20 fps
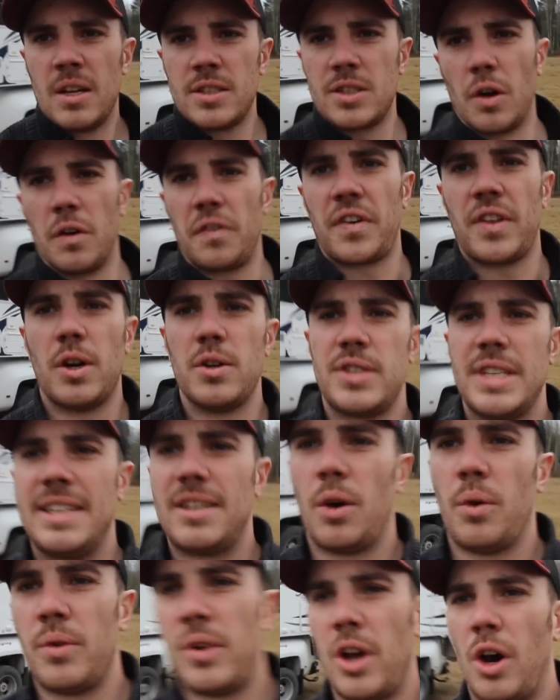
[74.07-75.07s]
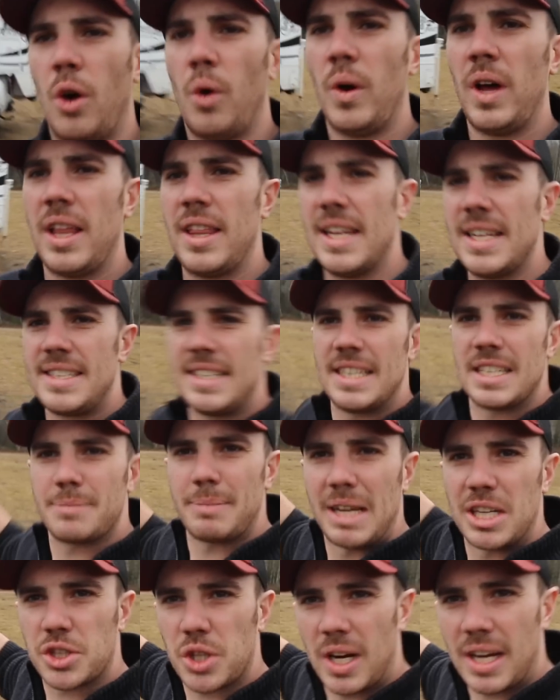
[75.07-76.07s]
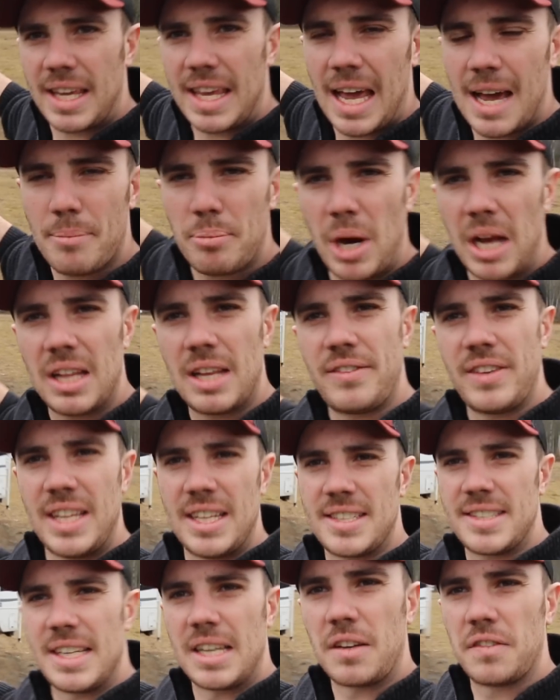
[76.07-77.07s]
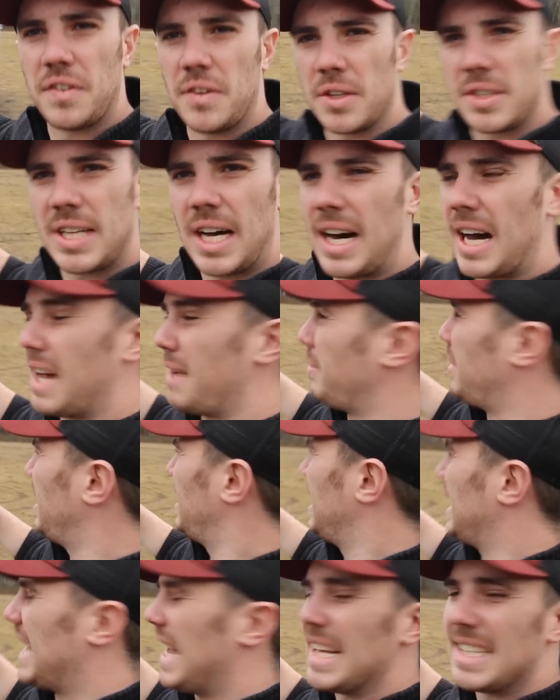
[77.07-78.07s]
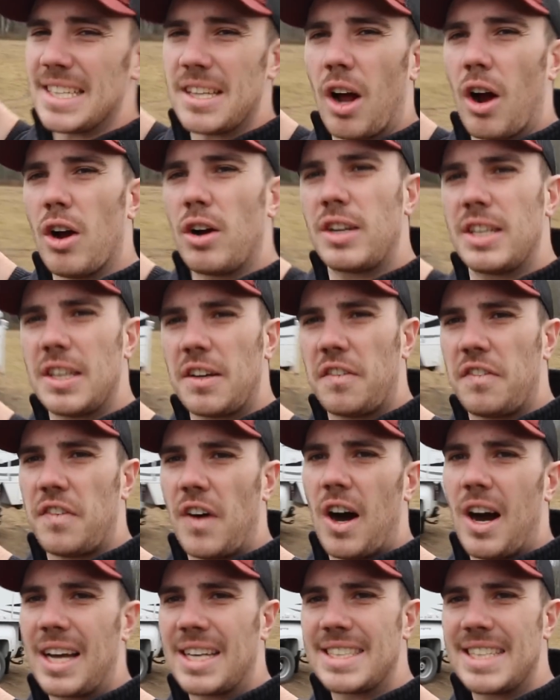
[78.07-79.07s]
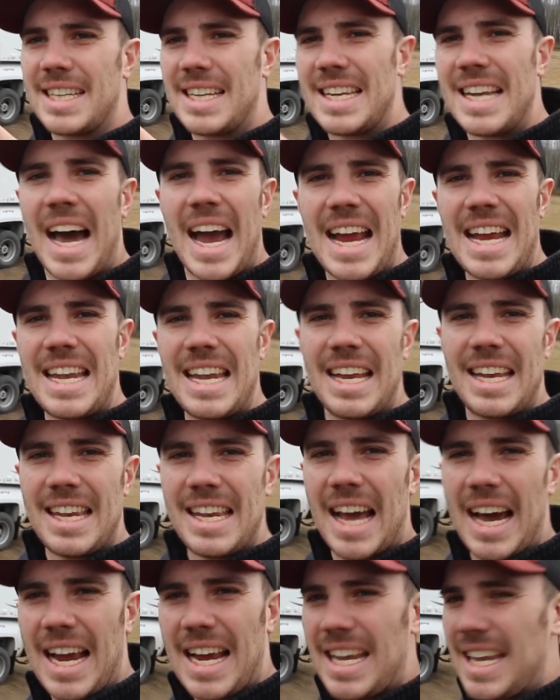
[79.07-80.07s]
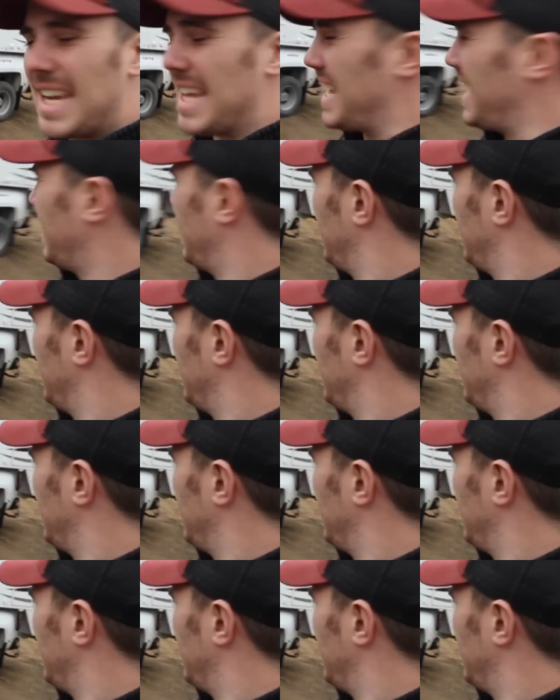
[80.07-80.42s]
So for those that don't know, this is my truck camper. I live in this thing full-time. It's an Arctic Fox 990,